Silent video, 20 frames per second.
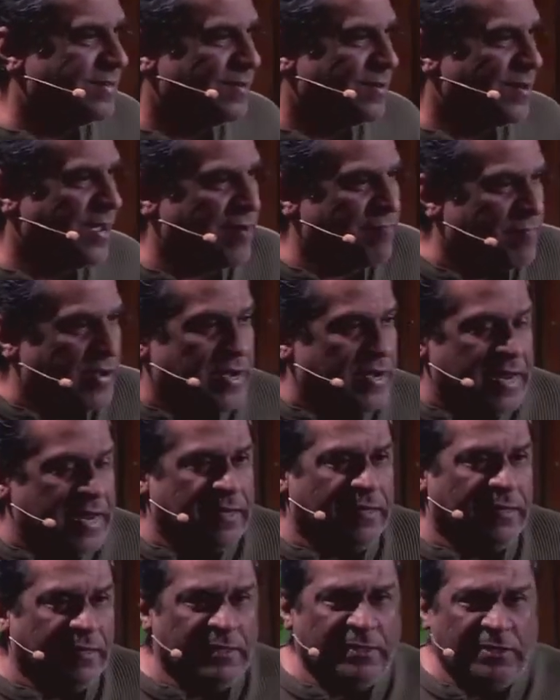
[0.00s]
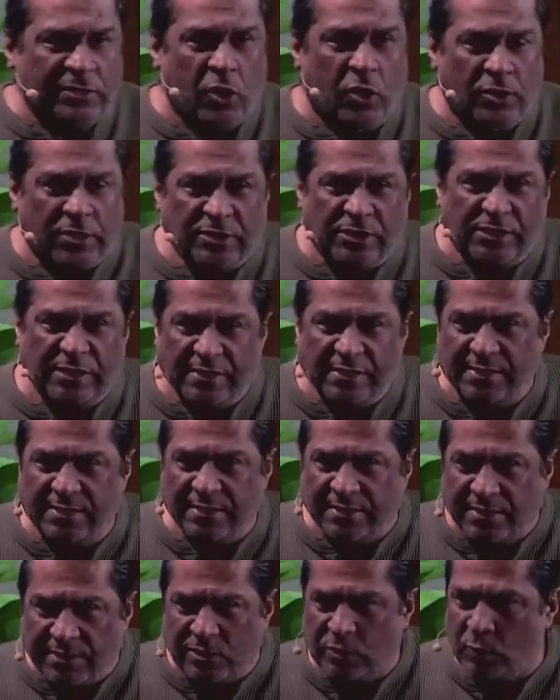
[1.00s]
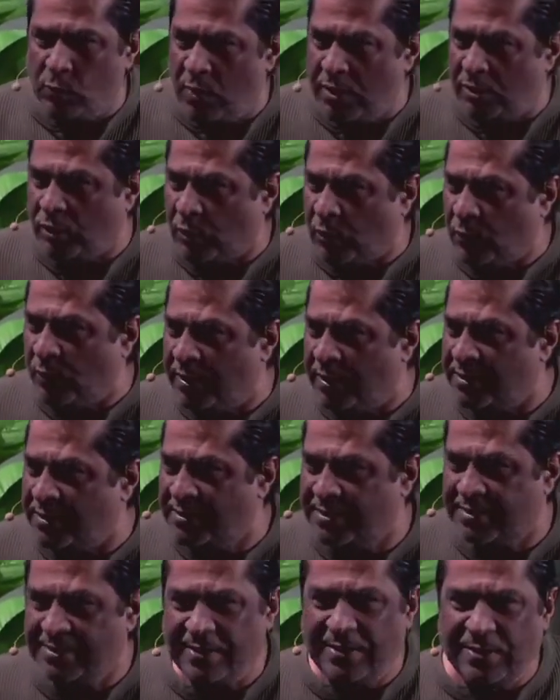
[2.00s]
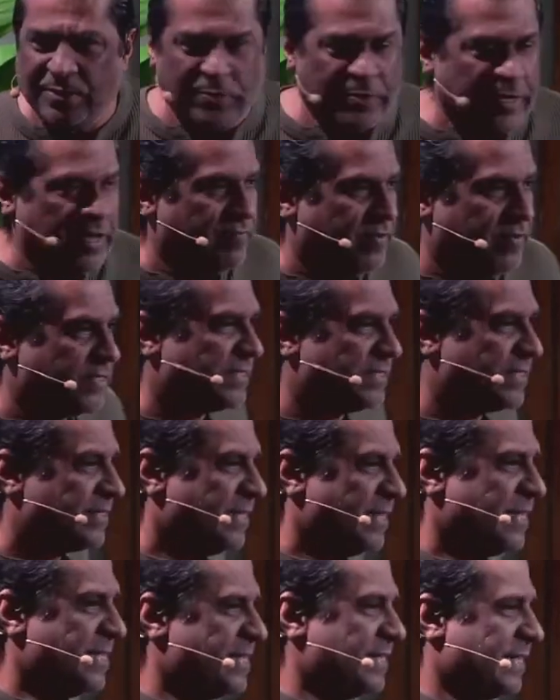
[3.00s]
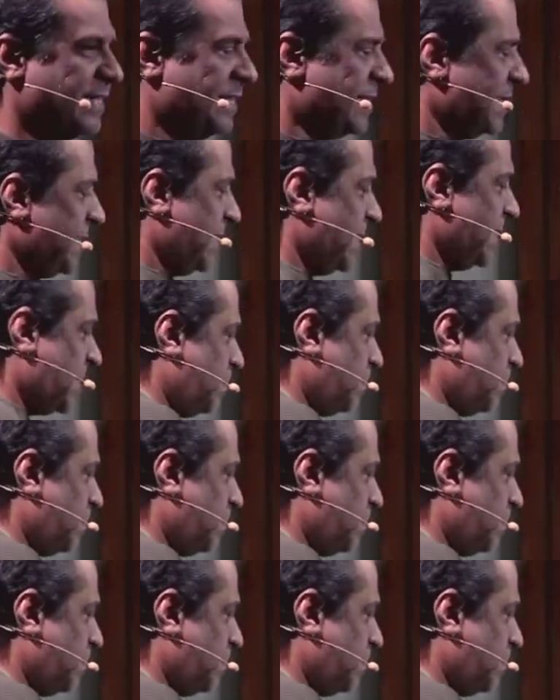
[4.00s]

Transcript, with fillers: And we need Dr. Jesus to work through us, to give us his